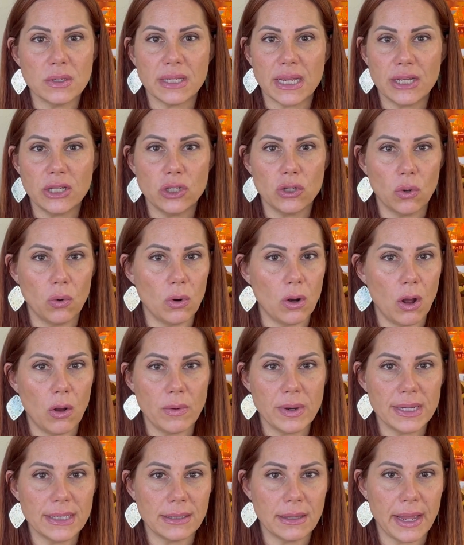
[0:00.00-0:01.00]
I don't
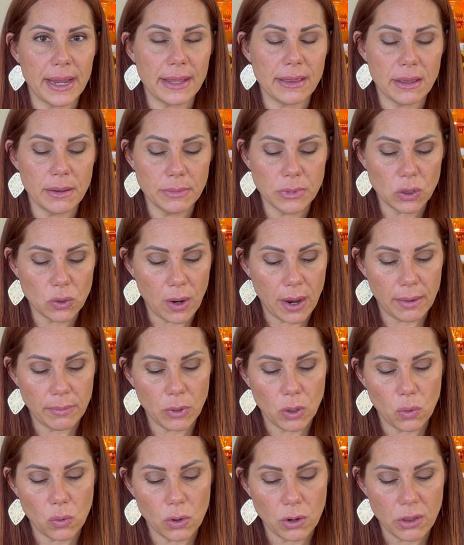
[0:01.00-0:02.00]
always like them, so I'm going
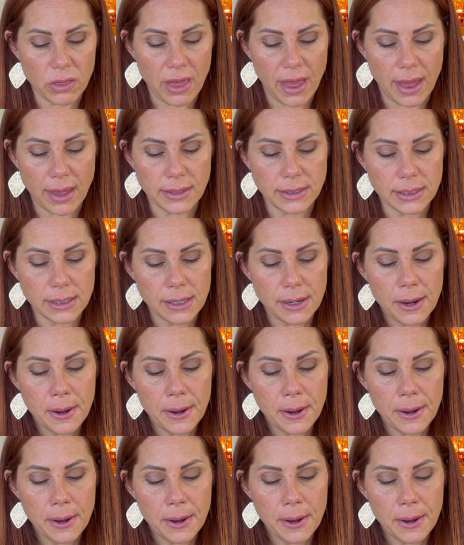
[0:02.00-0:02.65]
to order that.